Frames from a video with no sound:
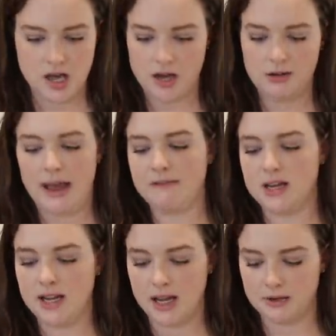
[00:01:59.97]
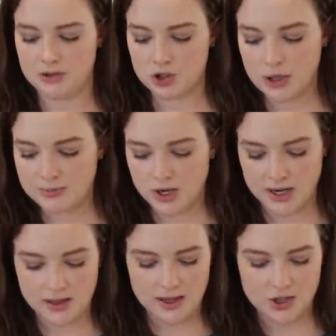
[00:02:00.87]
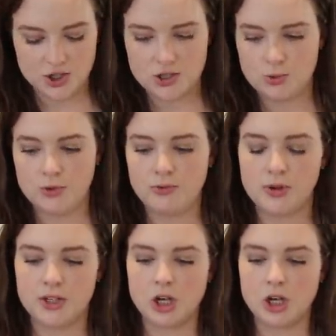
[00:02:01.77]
I don't have any kind of script or anything. I just sort of want to